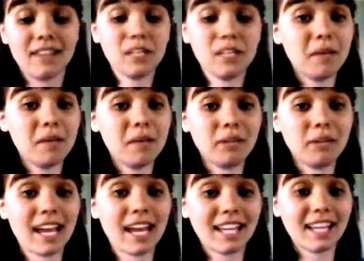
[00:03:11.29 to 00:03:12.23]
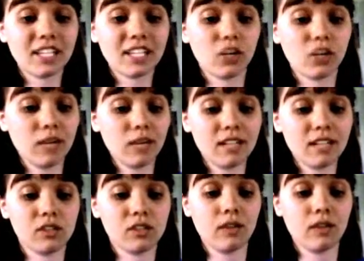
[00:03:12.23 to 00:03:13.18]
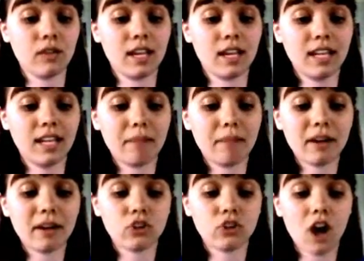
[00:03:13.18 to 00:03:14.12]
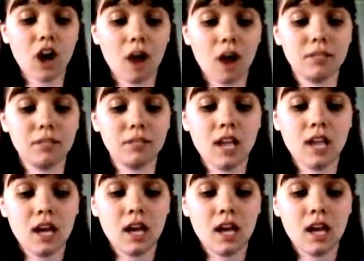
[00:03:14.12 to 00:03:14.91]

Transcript: these people can't get degrees so they can get better jobs,